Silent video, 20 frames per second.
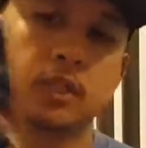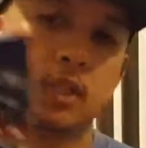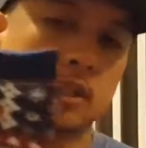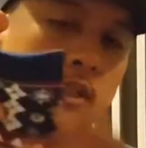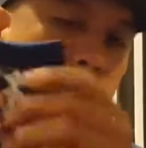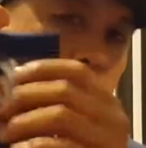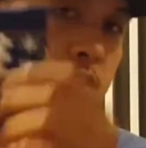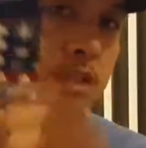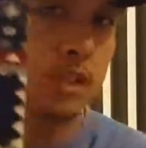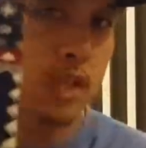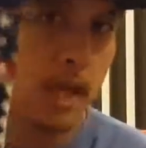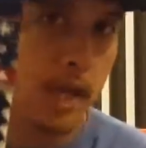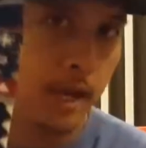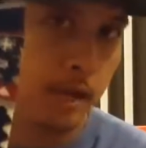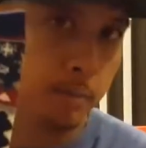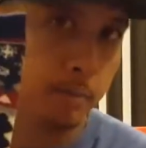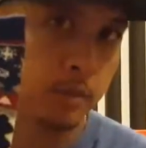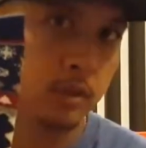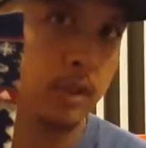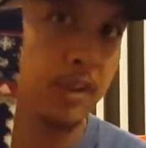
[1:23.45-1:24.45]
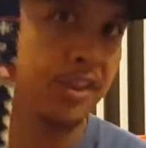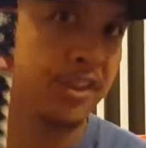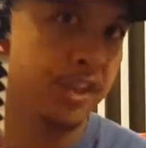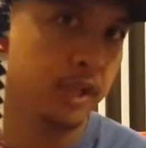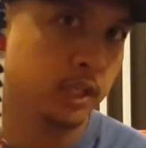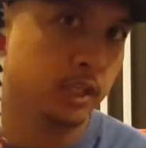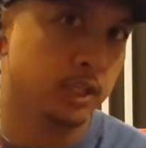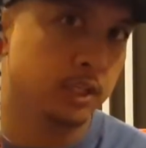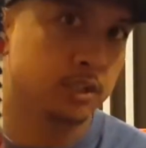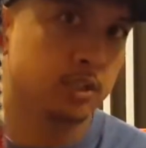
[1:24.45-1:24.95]
not the design, but the
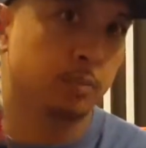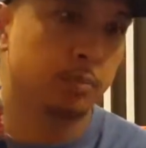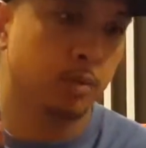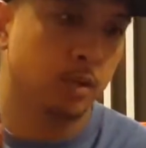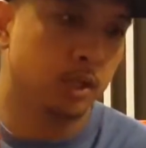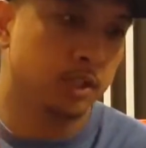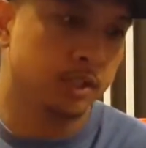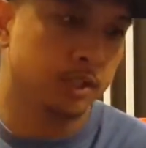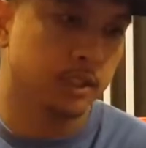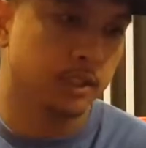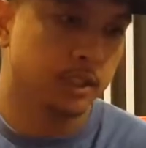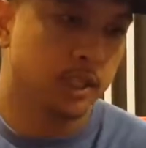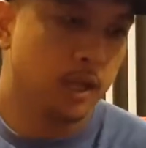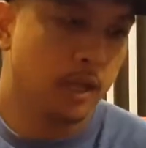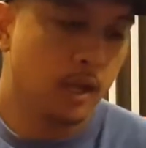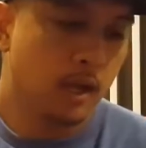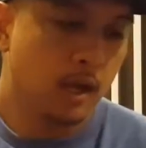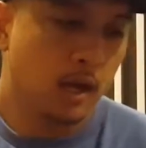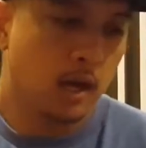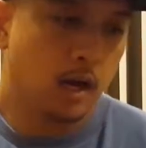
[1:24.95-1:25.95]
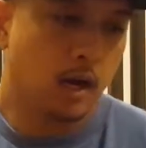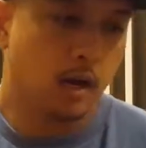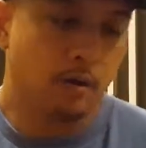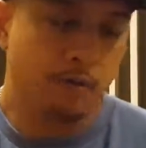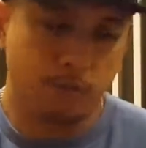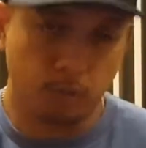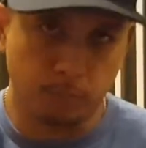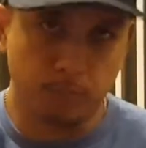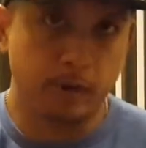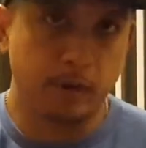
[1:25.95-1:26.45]
thickness, the plushness,
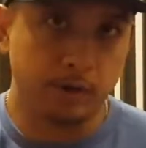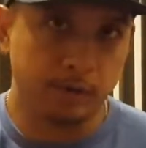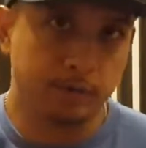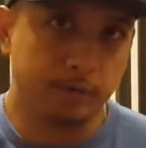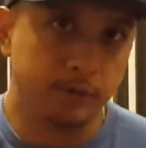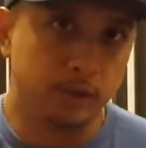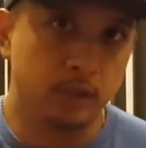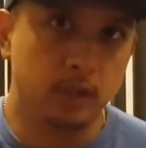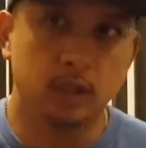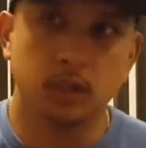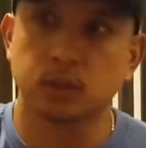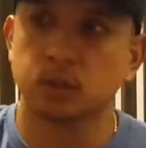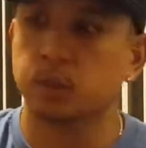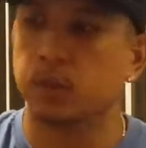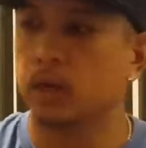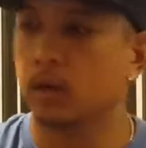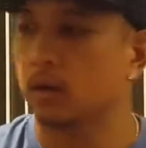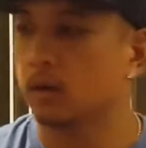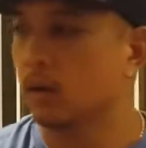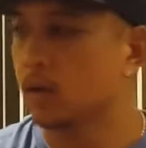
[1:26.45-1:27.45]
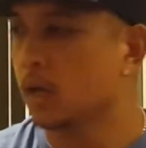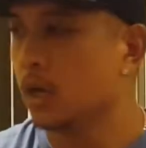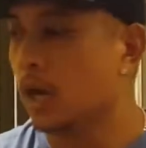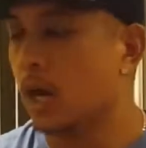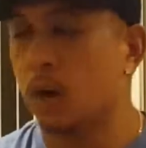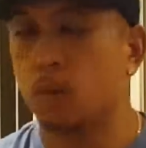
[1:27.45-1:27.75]
for bare feet as well.